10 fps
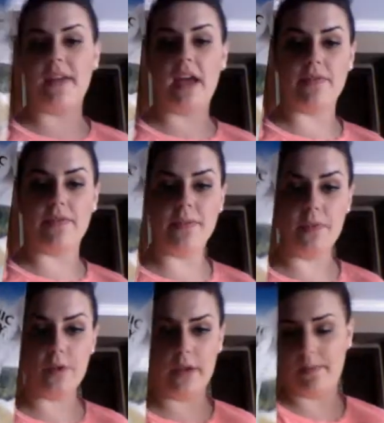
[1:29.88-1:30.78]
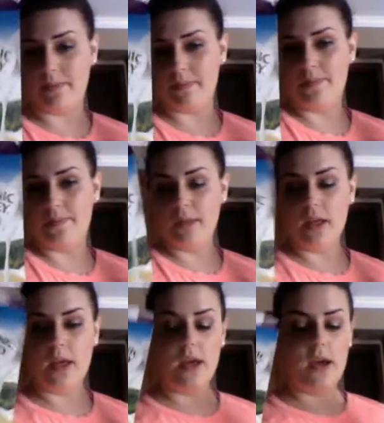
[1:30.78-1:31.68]
half cream,
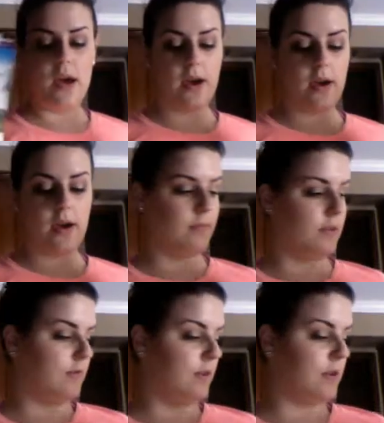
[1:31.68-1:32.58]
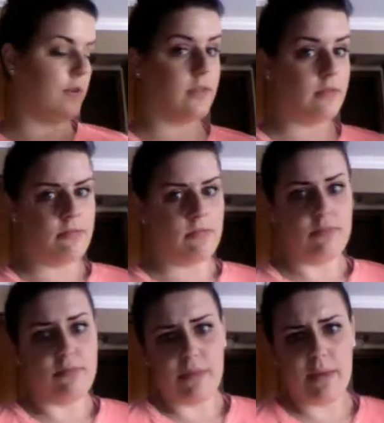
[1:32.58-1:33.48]
and figured
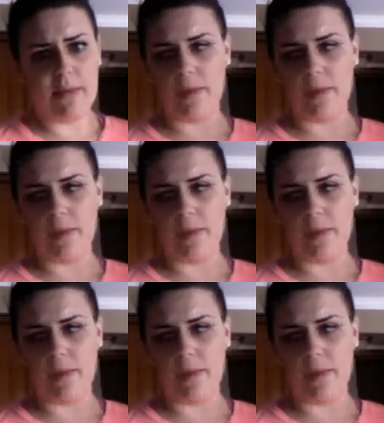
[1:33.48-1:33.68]
that might